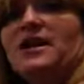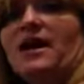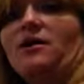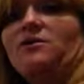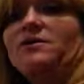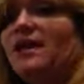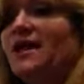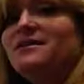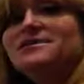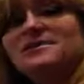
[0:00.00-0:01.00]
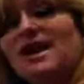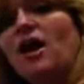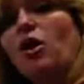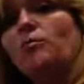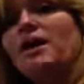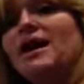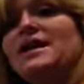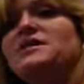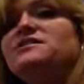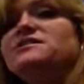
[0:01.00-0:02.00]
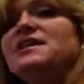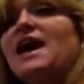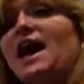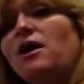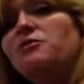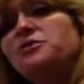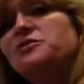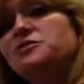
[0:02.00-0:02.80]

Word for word: down, that doesn't help. I need to see how did